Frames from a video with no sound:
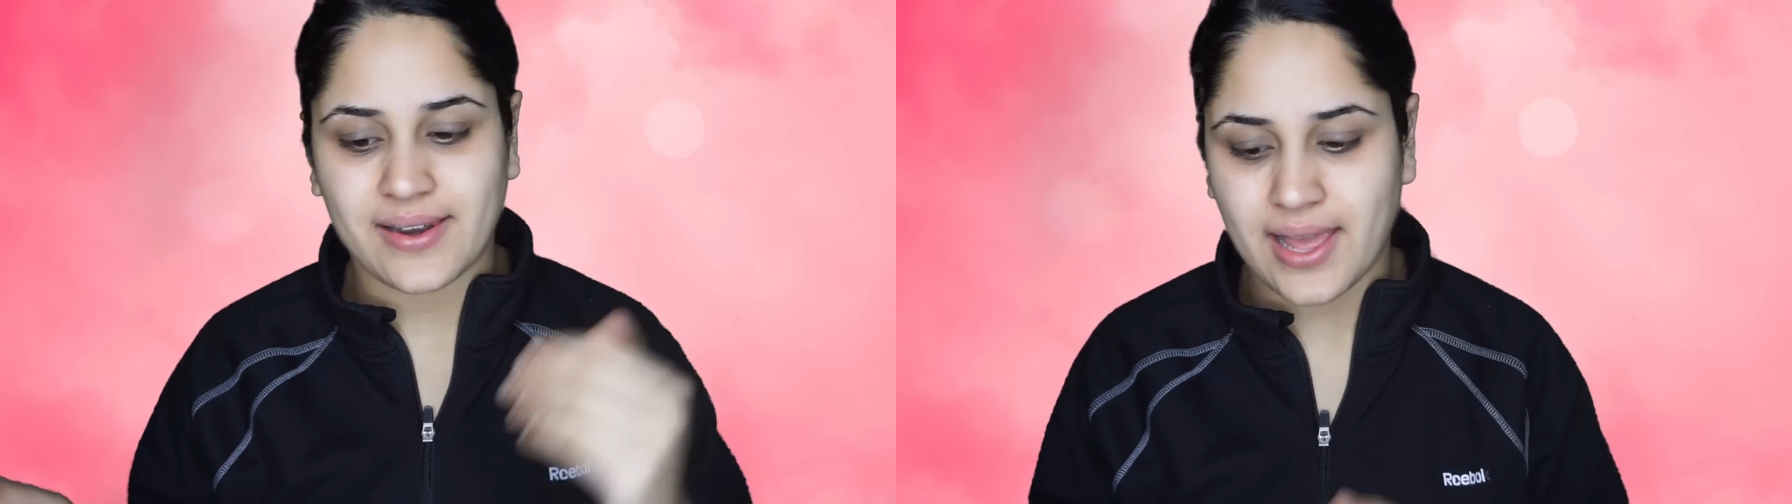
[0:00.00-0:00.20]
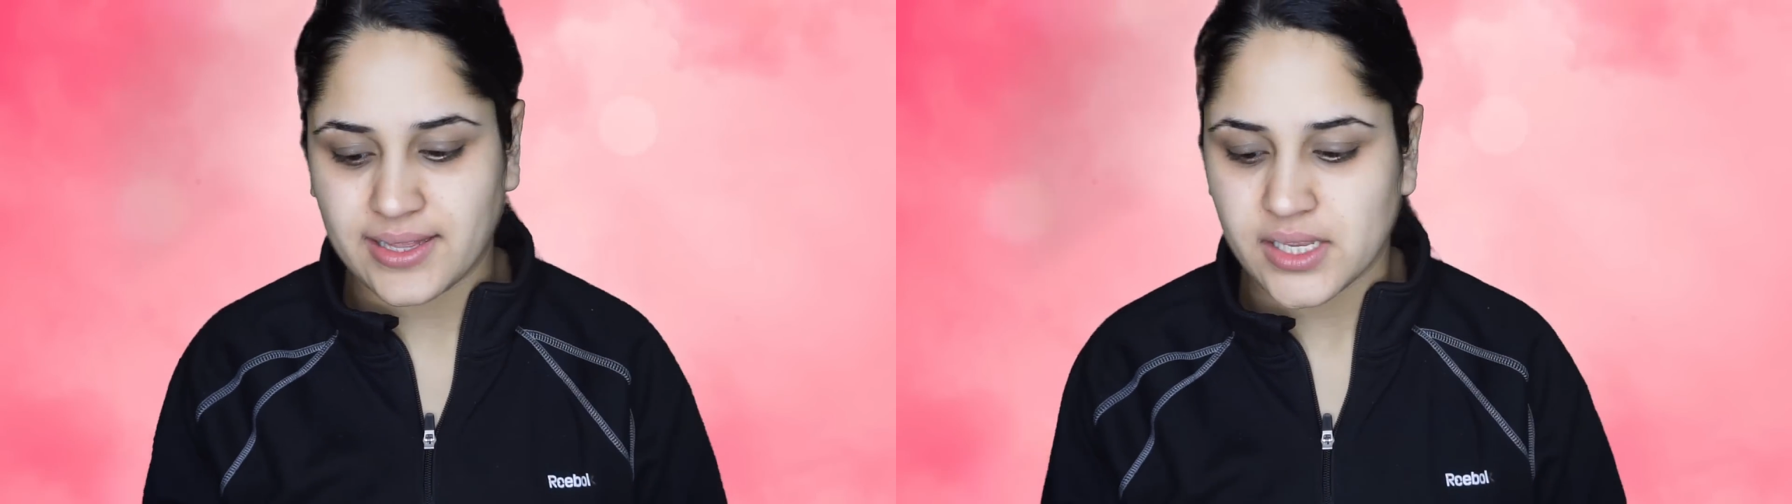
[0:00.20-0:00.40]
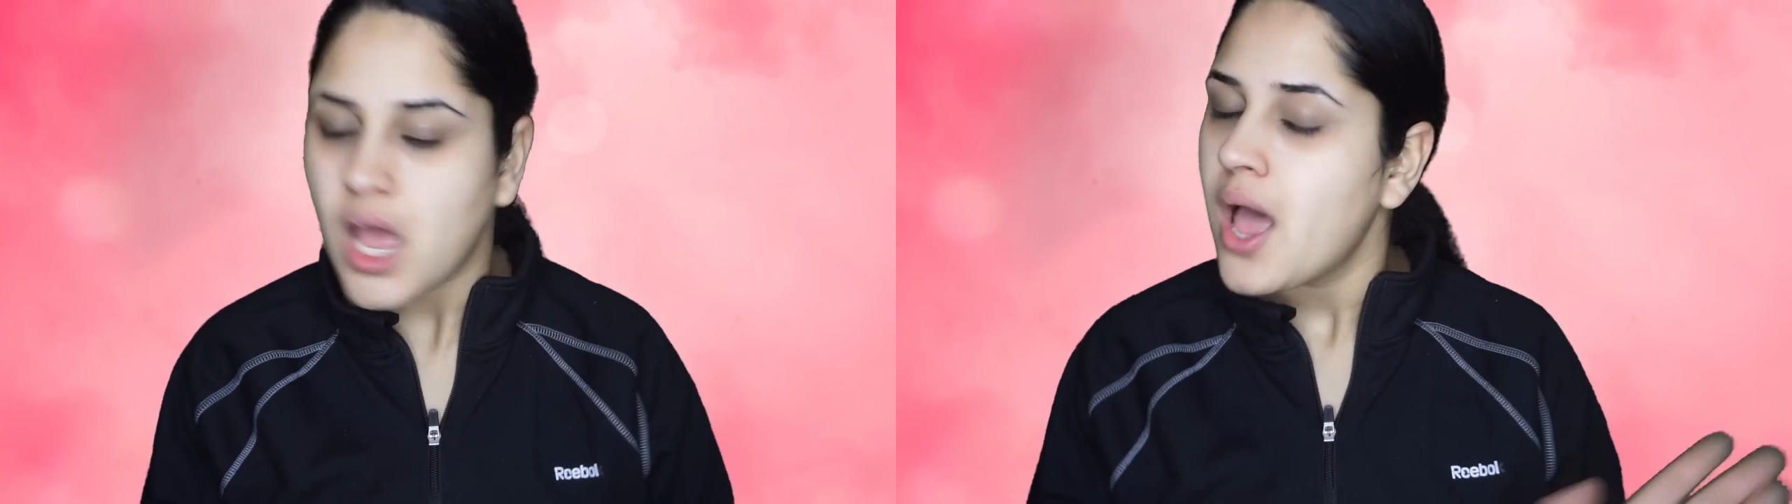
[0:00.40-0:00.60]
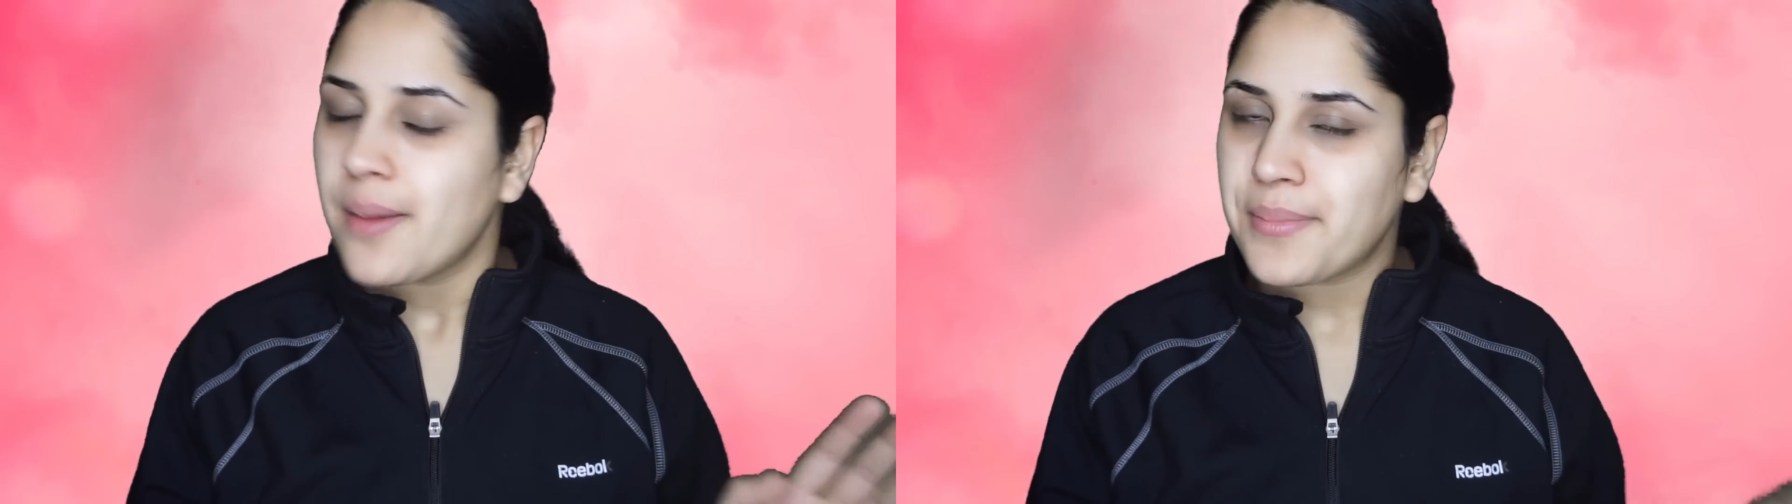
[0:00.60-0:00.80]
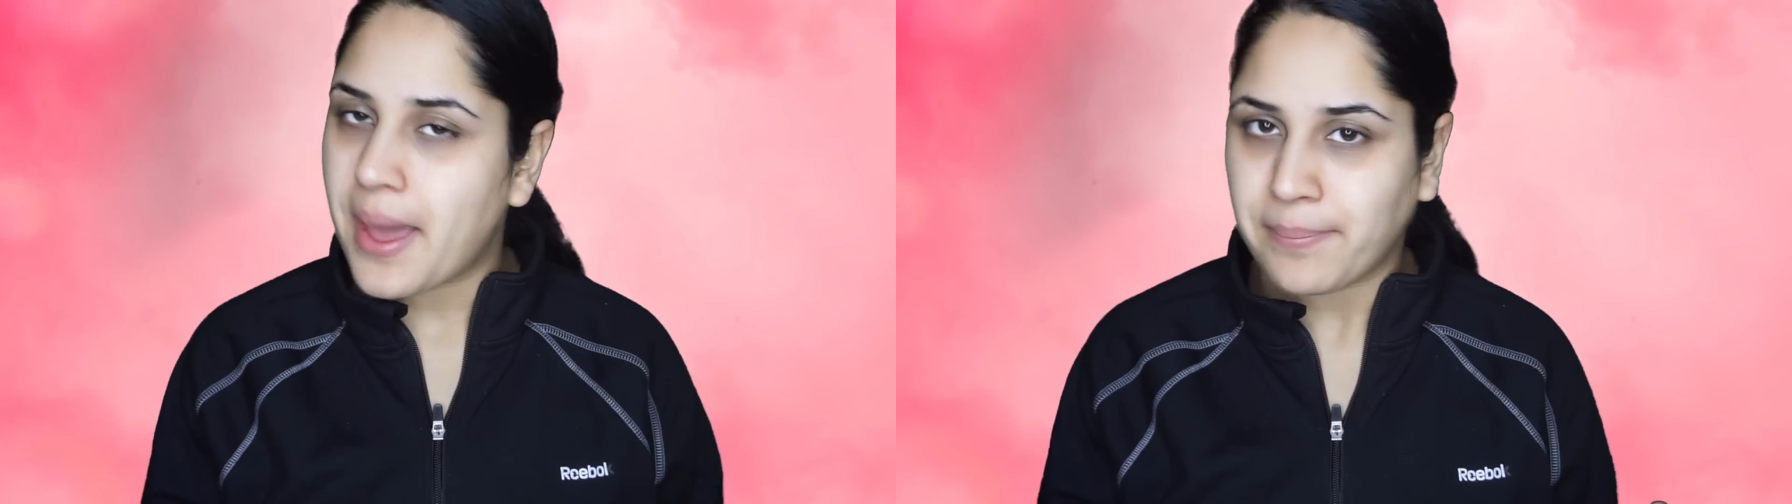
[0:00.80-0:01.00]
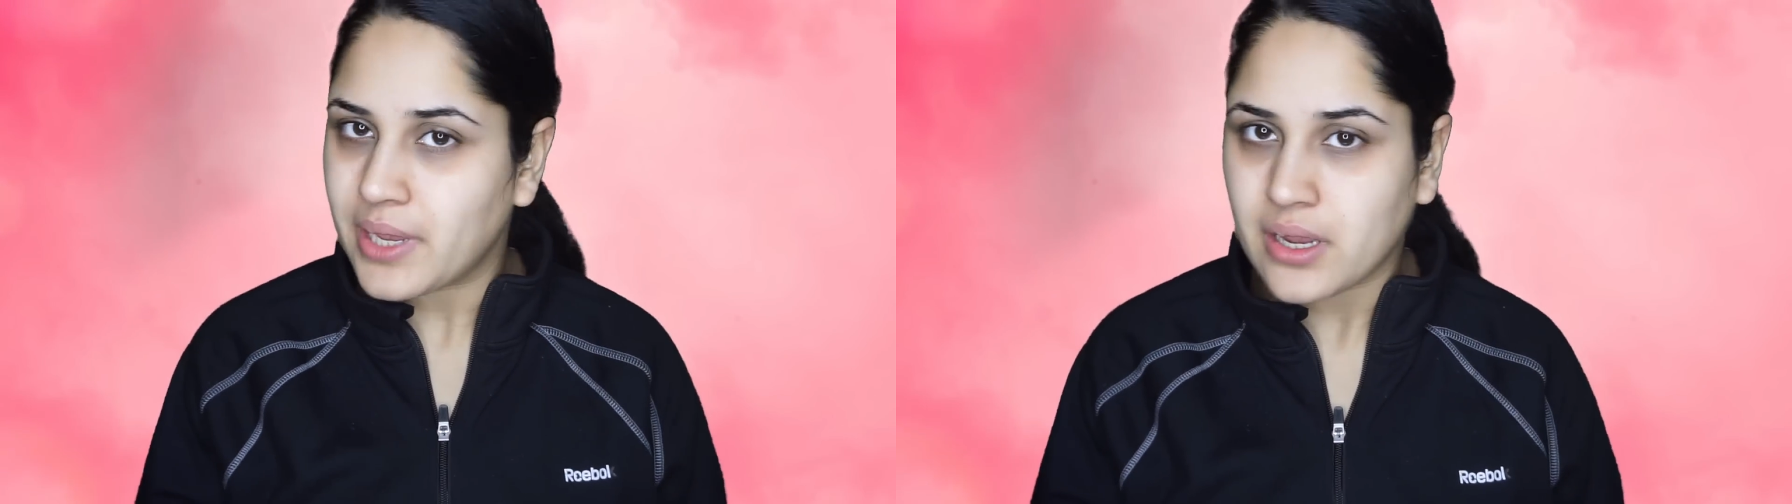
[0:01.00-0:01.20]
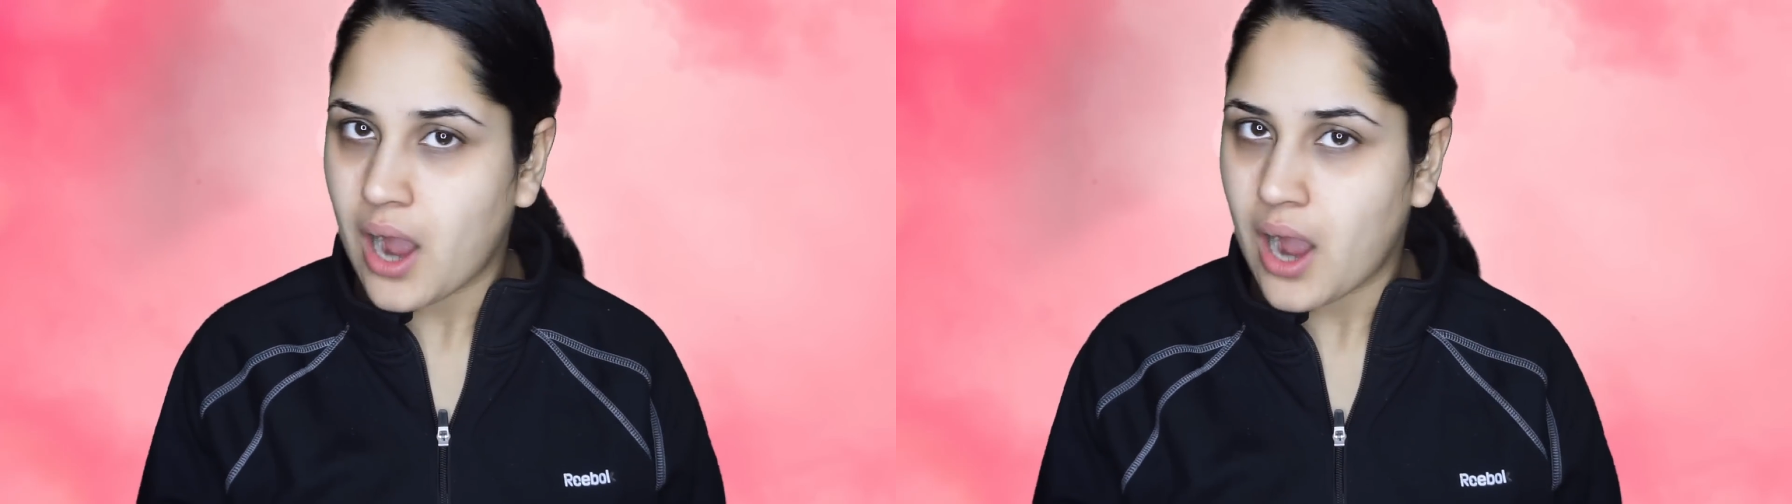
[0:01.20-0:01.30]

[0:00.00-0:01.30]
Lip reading: lens, not being